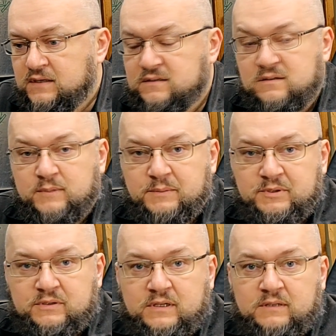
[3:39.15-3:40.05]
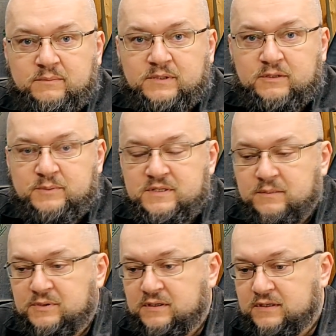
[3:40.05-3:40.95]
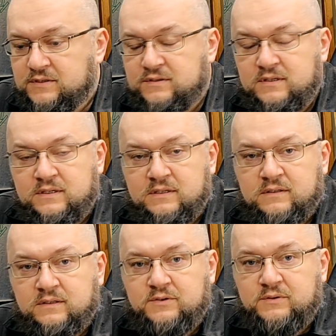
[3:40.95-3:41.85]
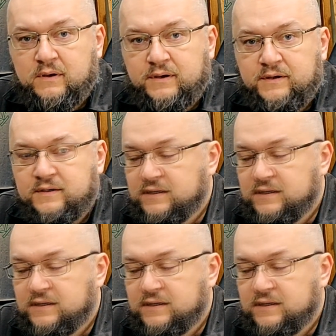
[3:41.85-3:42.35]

so maybe there'll be something that you like.